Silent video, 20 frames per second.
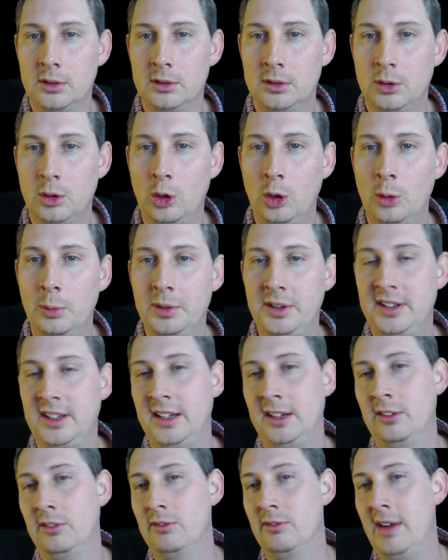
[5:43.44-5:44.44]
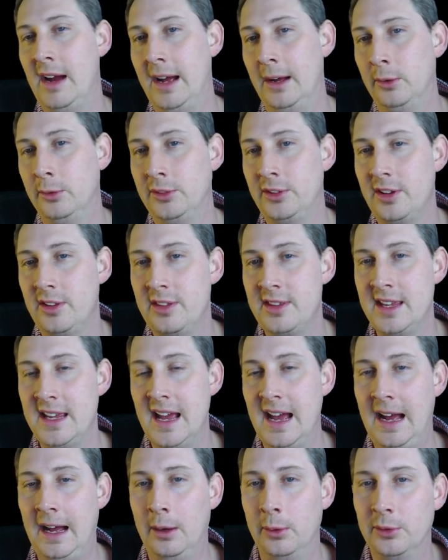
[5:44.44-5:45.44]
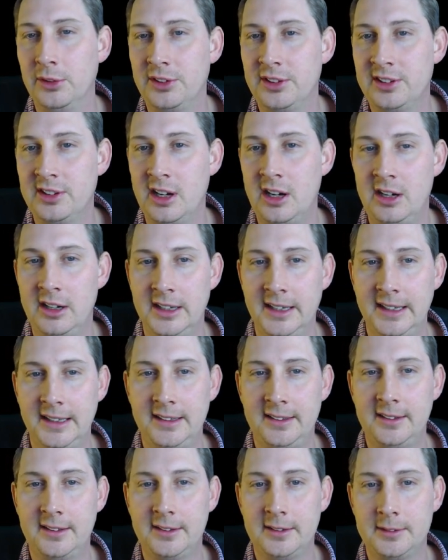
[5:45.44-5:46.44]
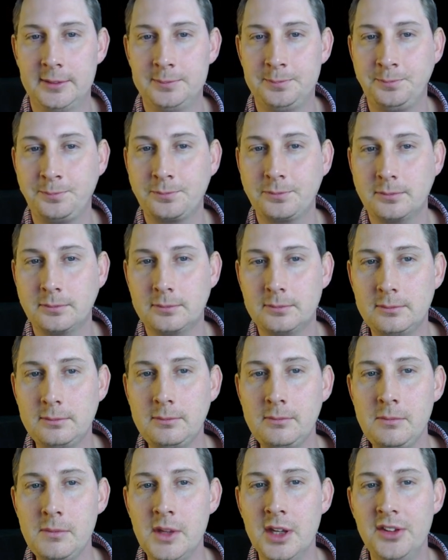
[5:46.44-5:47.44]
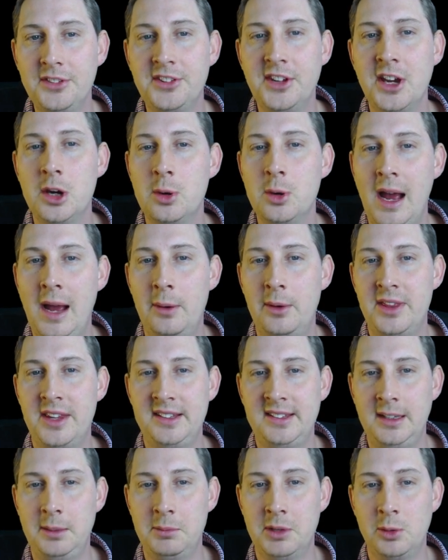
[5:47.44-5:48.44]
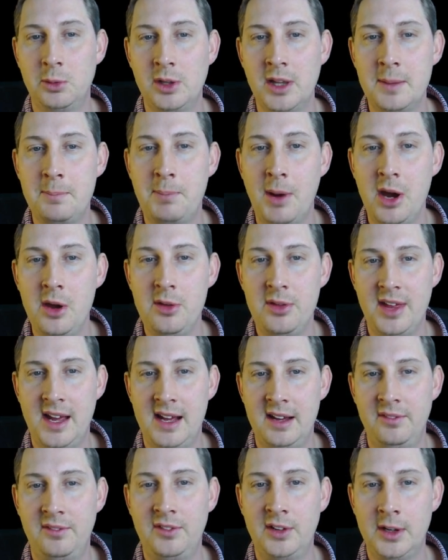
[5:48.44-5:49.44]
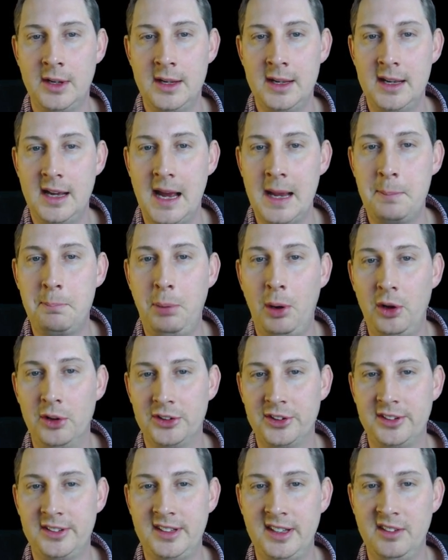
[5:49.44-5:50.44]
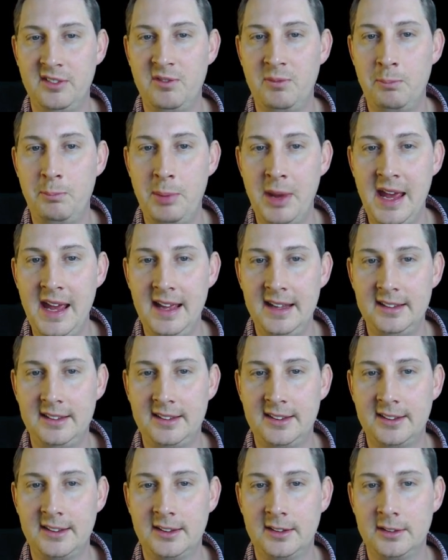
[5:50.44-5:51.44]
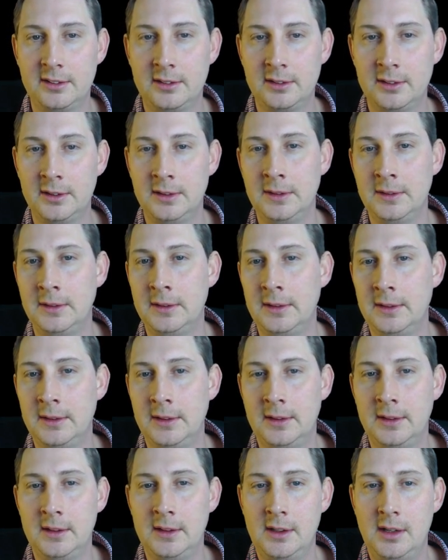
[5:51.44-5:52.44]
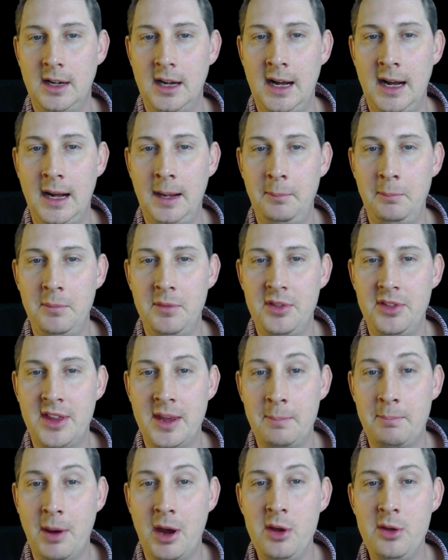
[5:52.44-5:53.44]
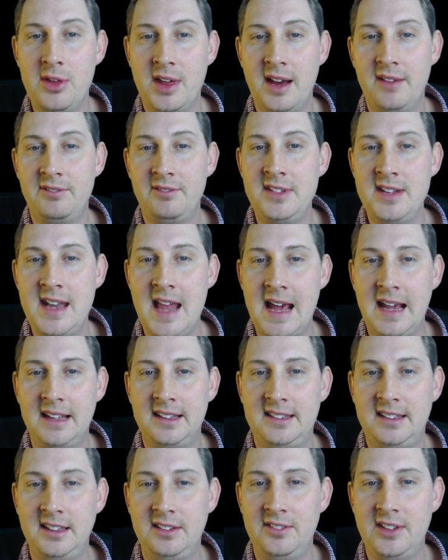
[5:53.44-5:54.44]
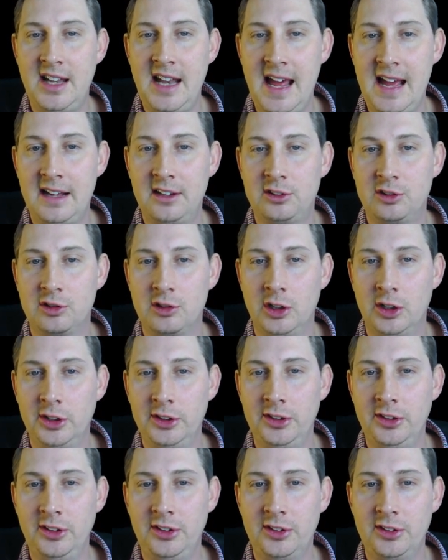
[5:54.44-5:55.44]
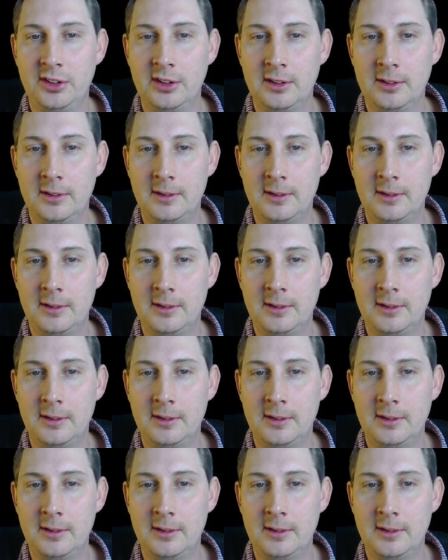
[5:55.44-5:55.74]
orbiting round the outside. So how are they similar? Well, they both have a positive bit. They both have negative electrons.